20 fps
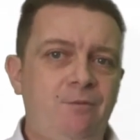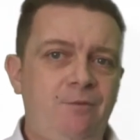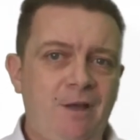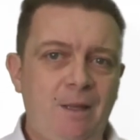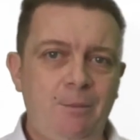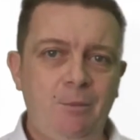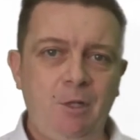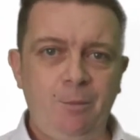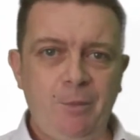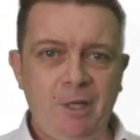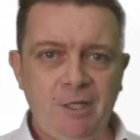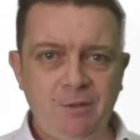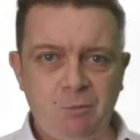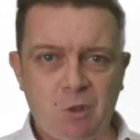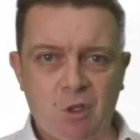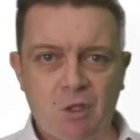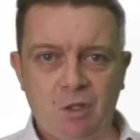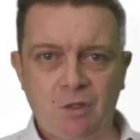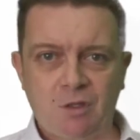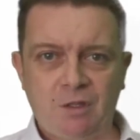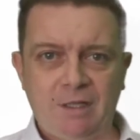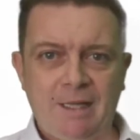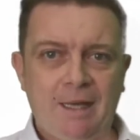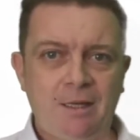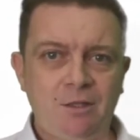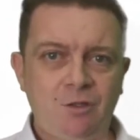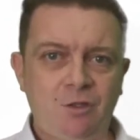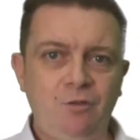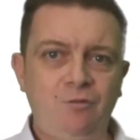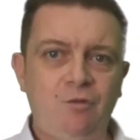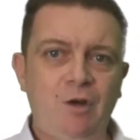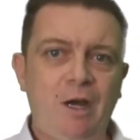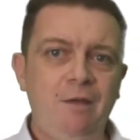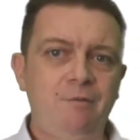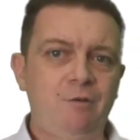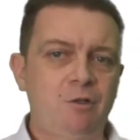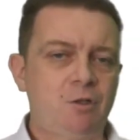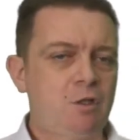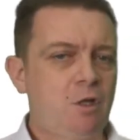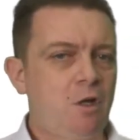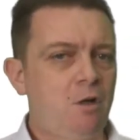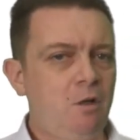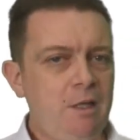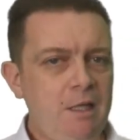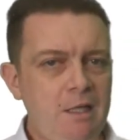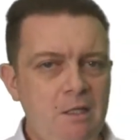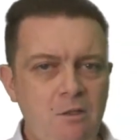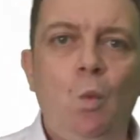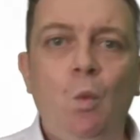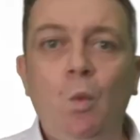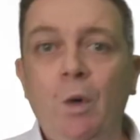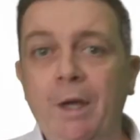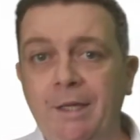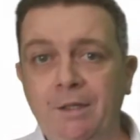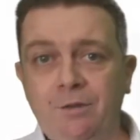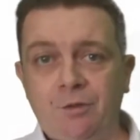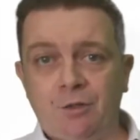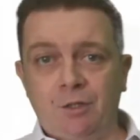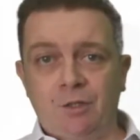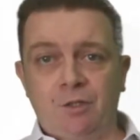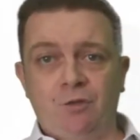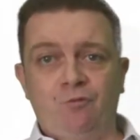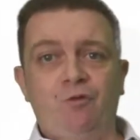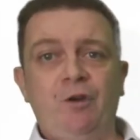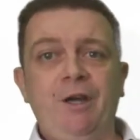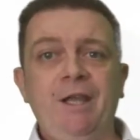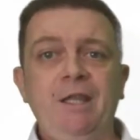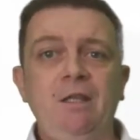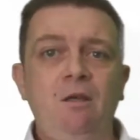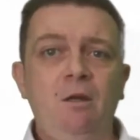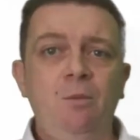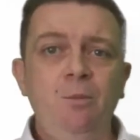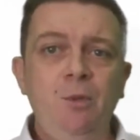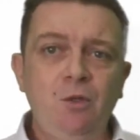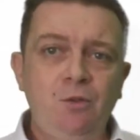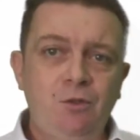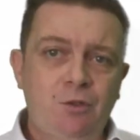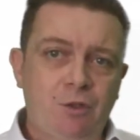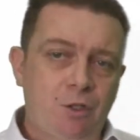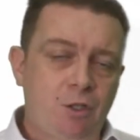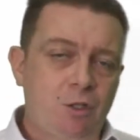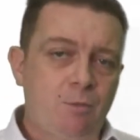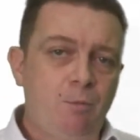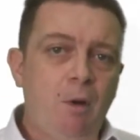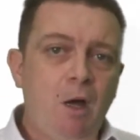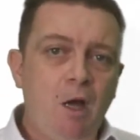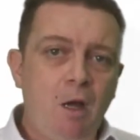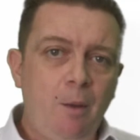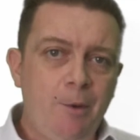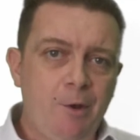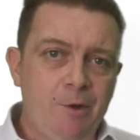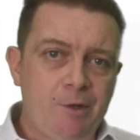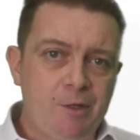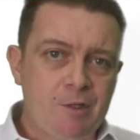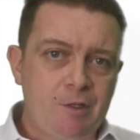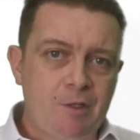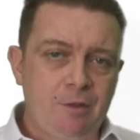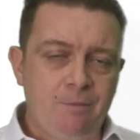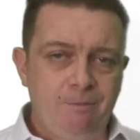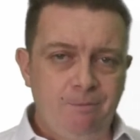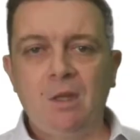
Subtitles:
family members, taxi drivers, colleagues, waiters, train commuters, barbers.